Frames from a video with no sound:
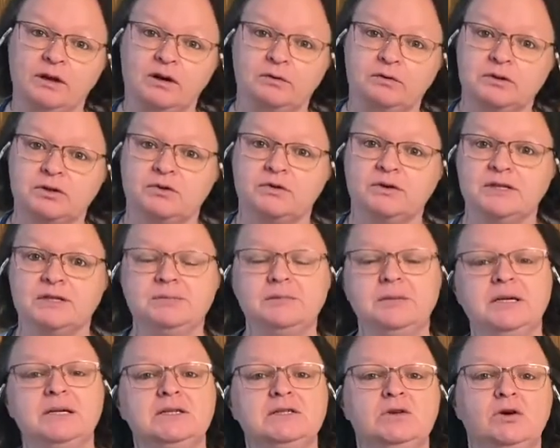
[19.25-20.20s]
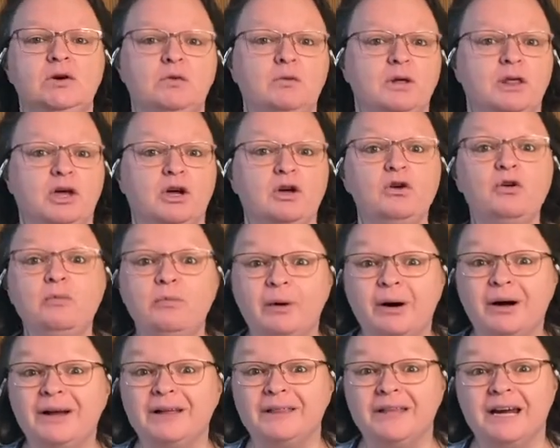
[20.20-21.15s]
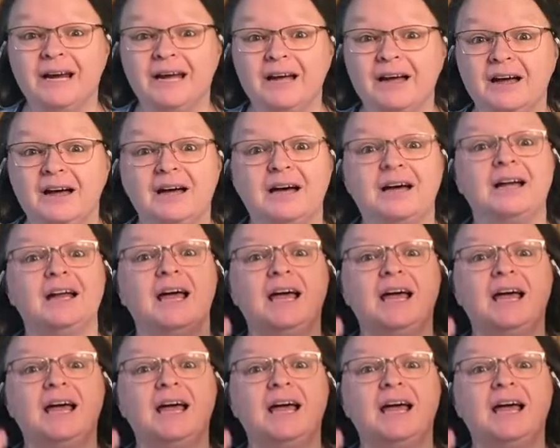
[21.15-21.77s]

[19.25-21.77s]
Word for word: it was Christmas or with a coupon that I got.